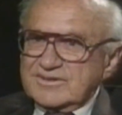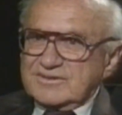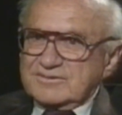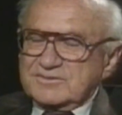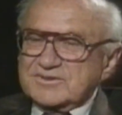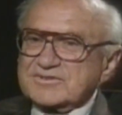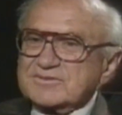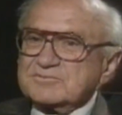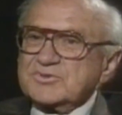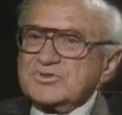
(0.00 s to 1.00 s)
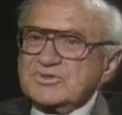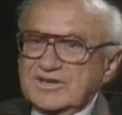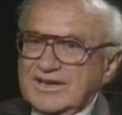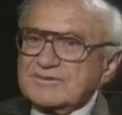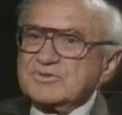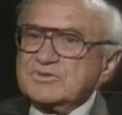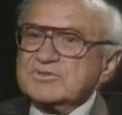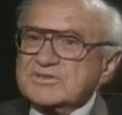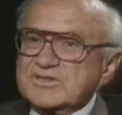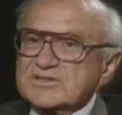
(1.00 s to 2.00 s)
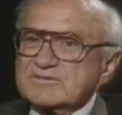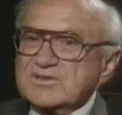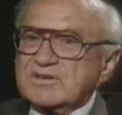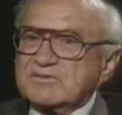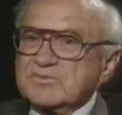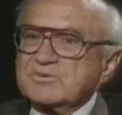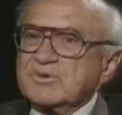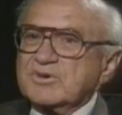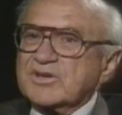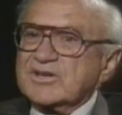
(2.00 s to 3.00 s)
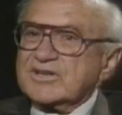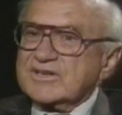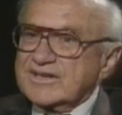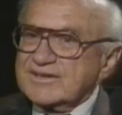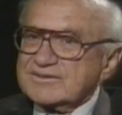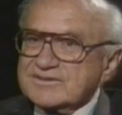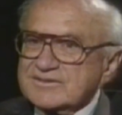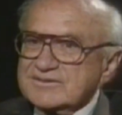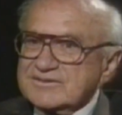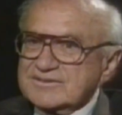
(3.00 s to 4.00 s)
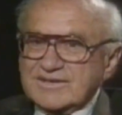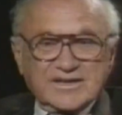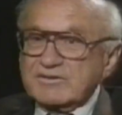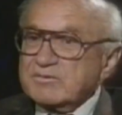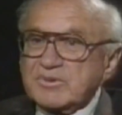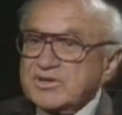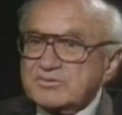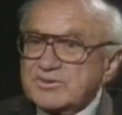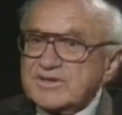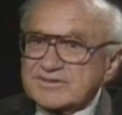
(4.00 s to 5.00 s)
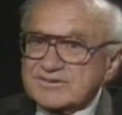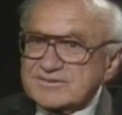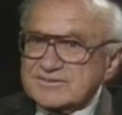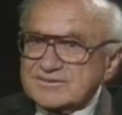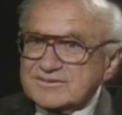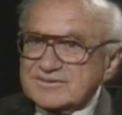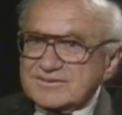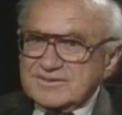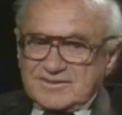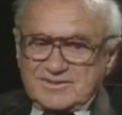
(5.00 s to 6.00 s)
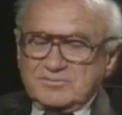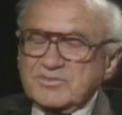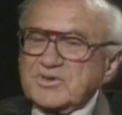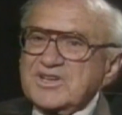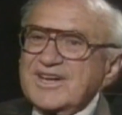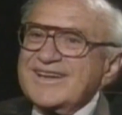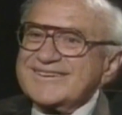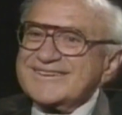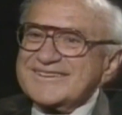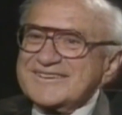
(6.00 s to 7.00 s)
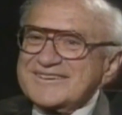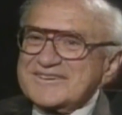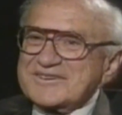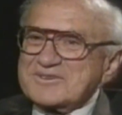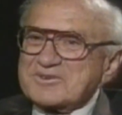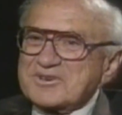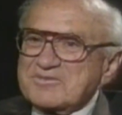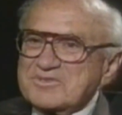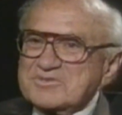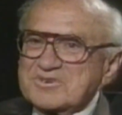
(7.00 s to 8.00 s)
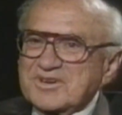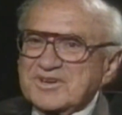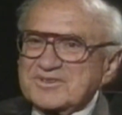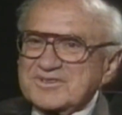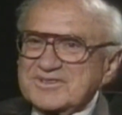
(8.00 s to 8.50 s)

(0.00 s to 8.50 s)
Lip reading: was that we have too extensive a government, we ought to cut it down. And everybody agrees. But yet, wherever you go,